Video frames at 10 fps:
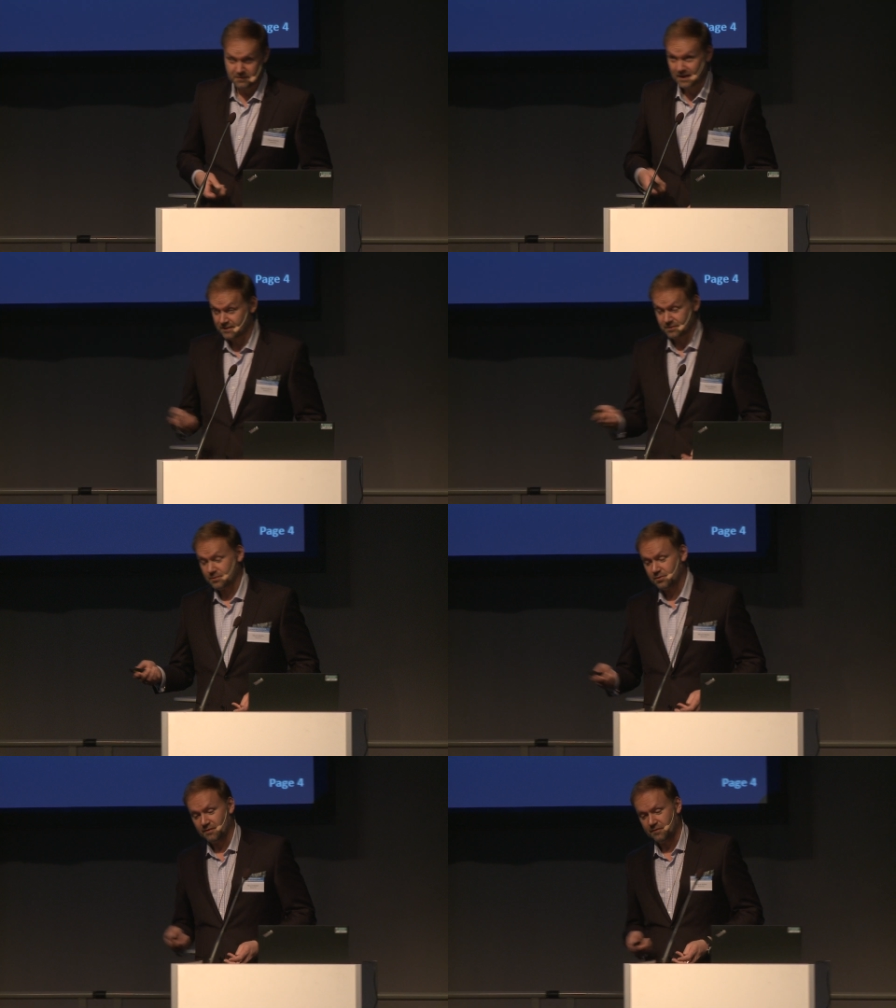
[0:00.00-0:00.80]
But that's
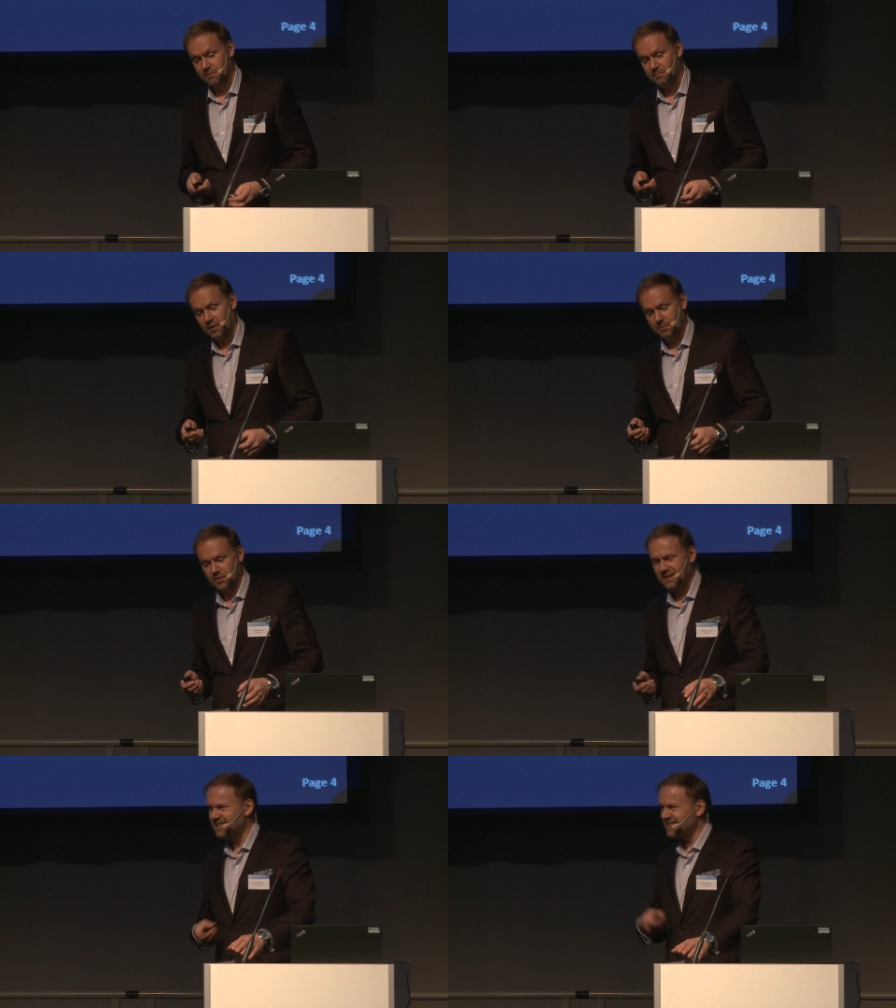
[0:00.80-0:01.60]
also a fun part.
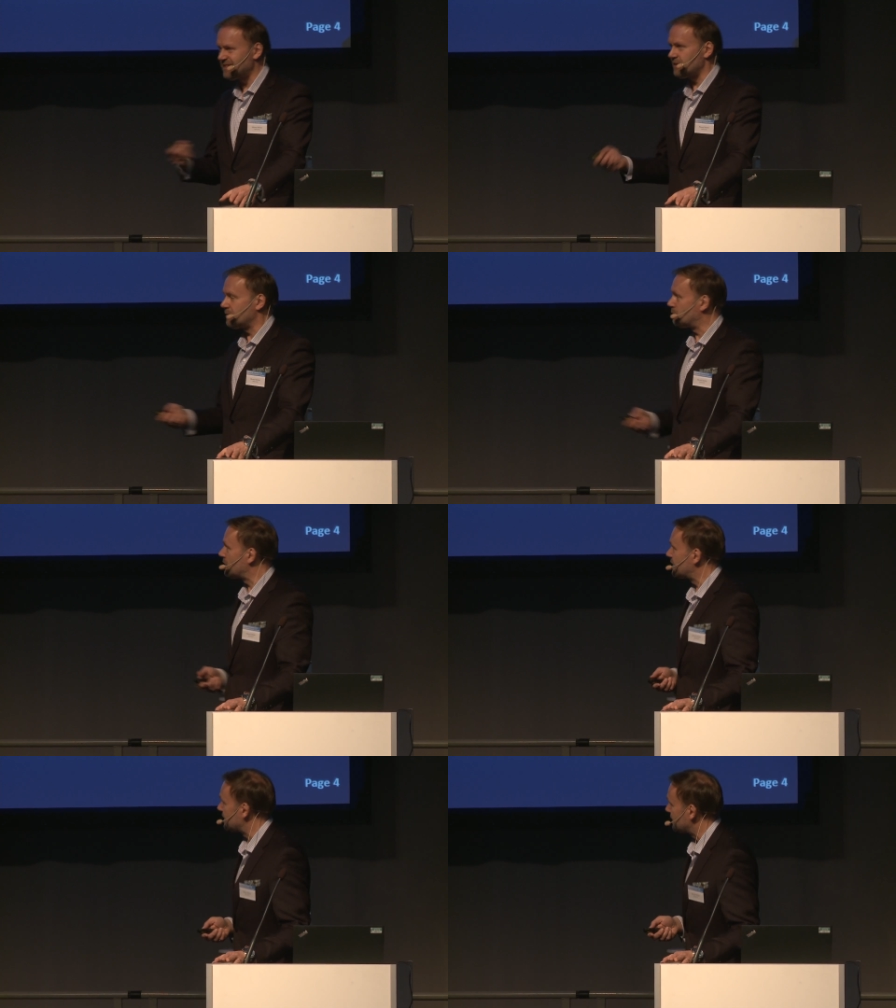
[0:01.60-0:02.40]
But it takes a little
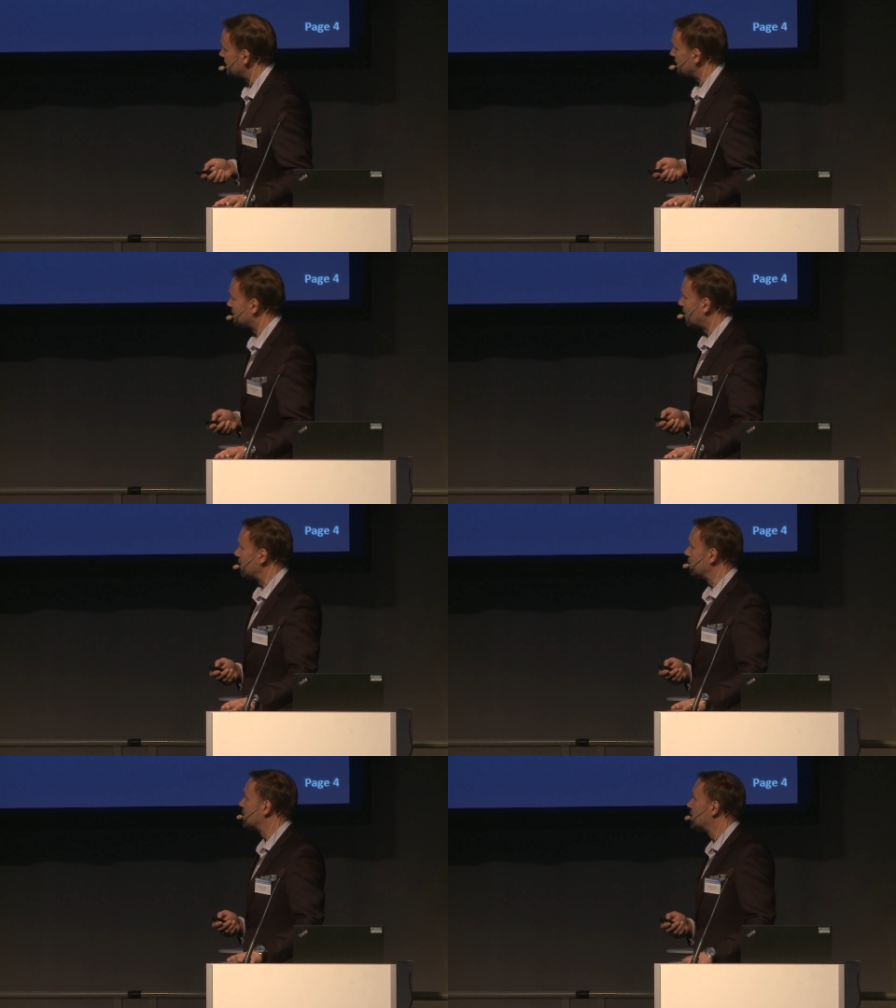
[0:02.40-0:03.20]
money and a little time.